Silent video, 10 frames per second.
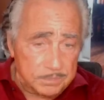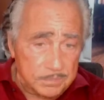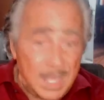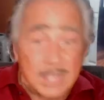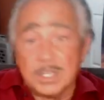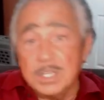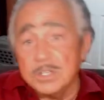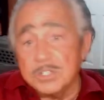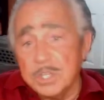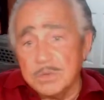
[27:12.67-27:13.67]
Dr. Ian
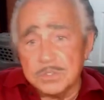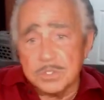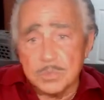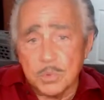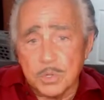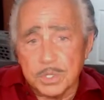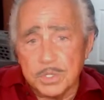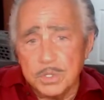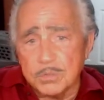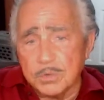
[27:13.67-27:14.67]
Stevens's work at the
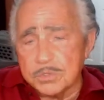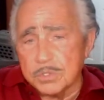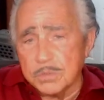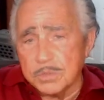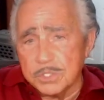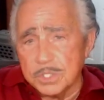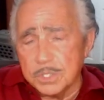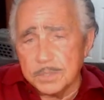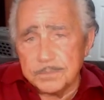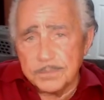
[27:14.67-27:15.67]
University of
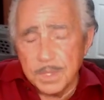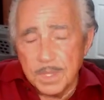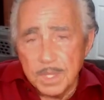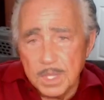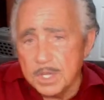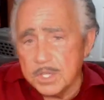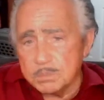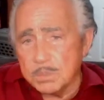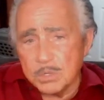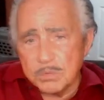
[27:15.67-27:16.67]
Virginia. In his
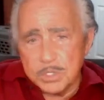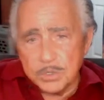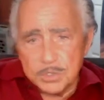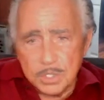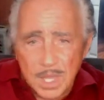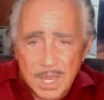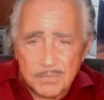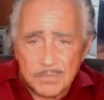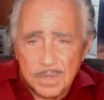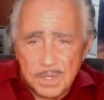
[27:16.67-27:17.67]
book, Return to Life,
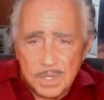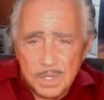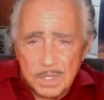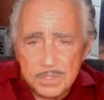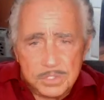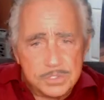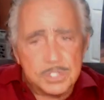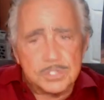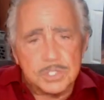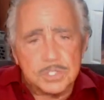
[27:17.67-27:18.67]

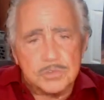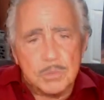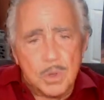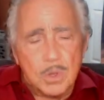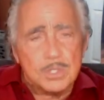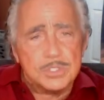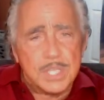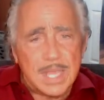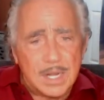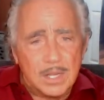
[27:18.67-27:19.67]
statistics from all his
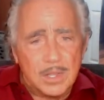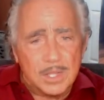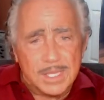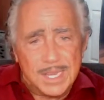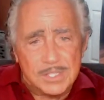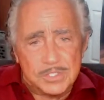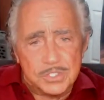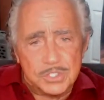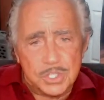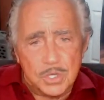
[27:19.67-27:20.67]
catalog cases
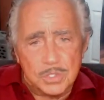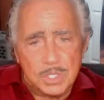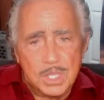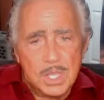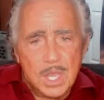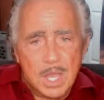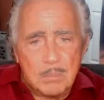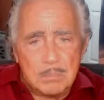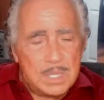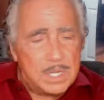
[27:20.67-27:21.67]
showed a
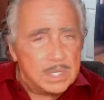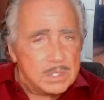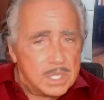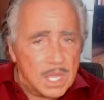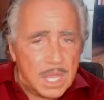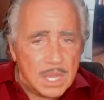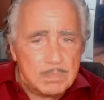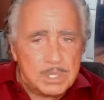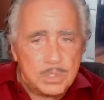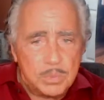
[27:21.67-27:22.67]
median time
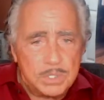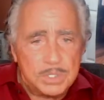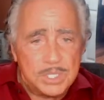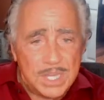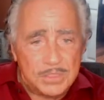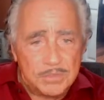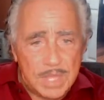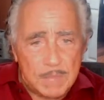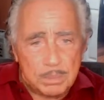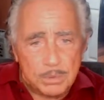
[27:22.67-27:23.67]
between the death of
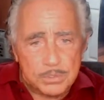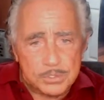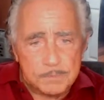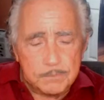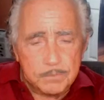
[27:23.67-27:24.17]
that person